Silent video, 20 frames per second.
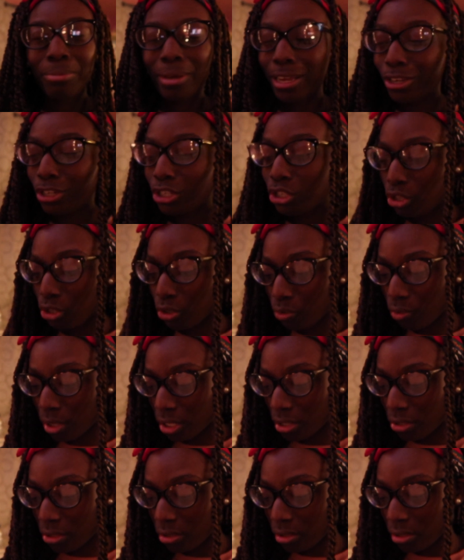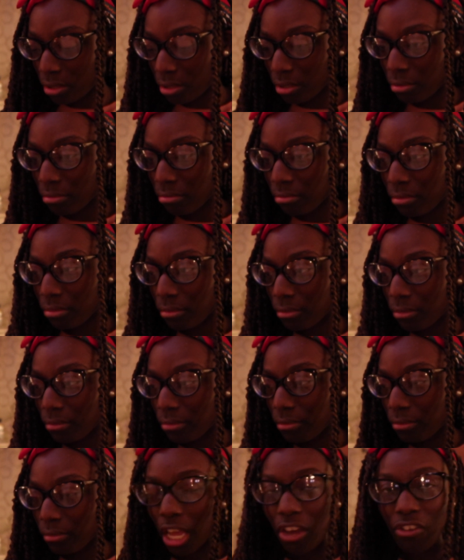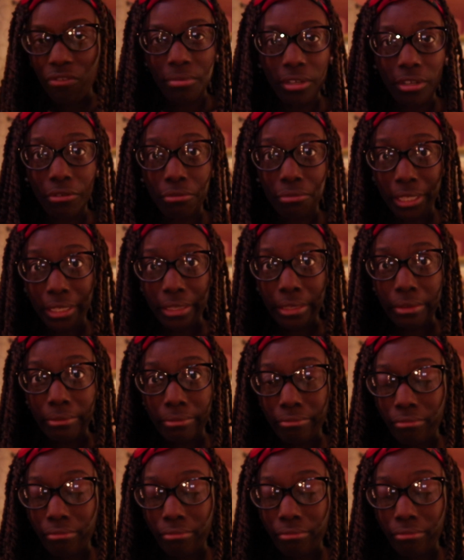page 200, that would be great.